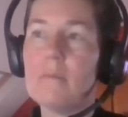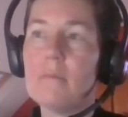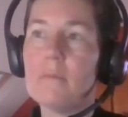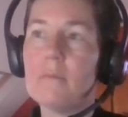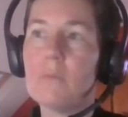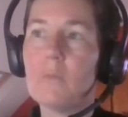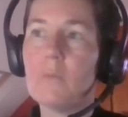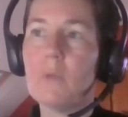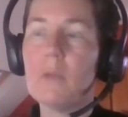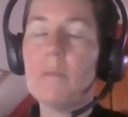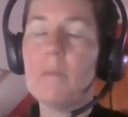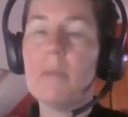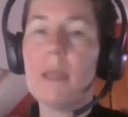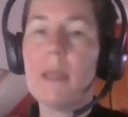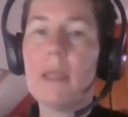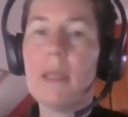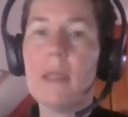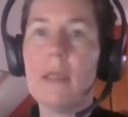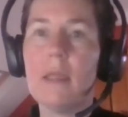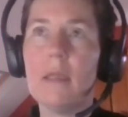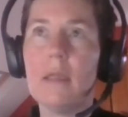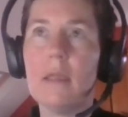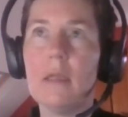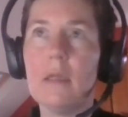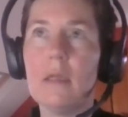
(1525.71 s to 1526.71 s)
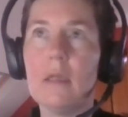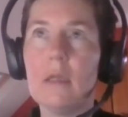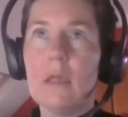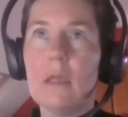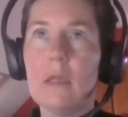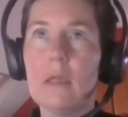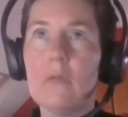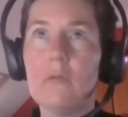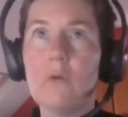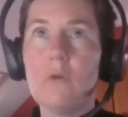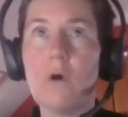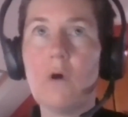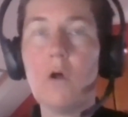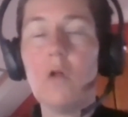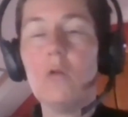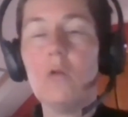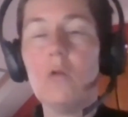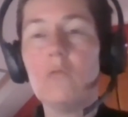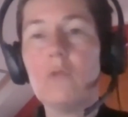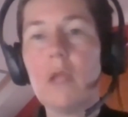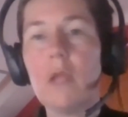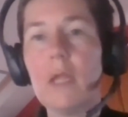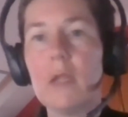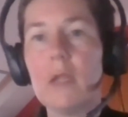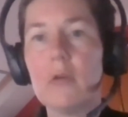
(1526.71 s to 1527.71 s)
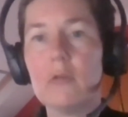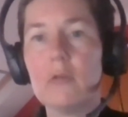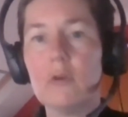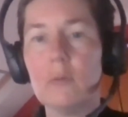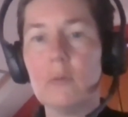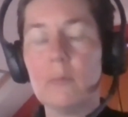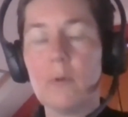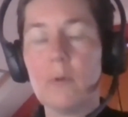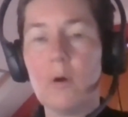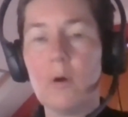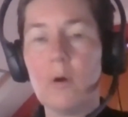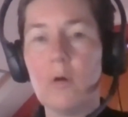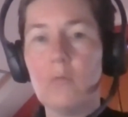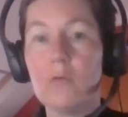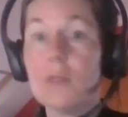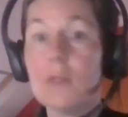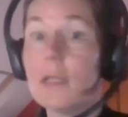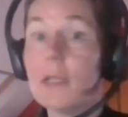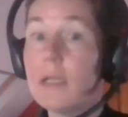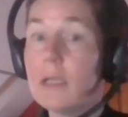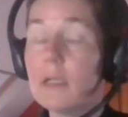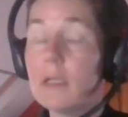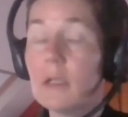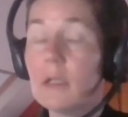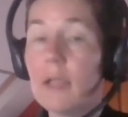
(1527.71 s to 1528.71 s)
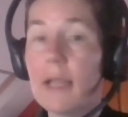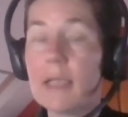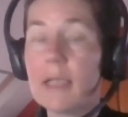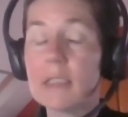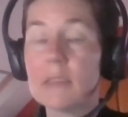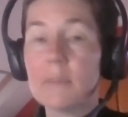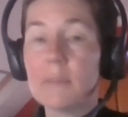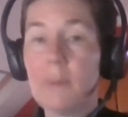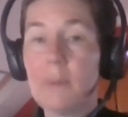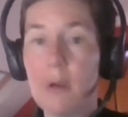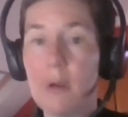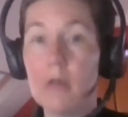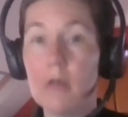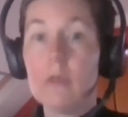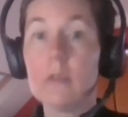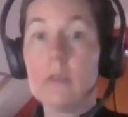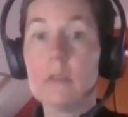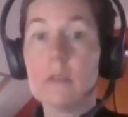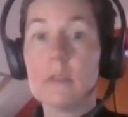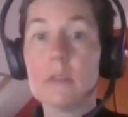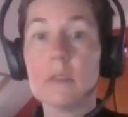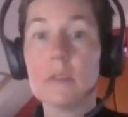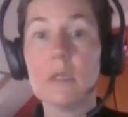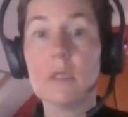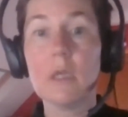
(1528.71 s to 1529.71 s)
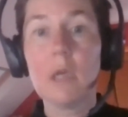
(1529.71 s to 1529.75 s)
we may involve a group of clinical experts,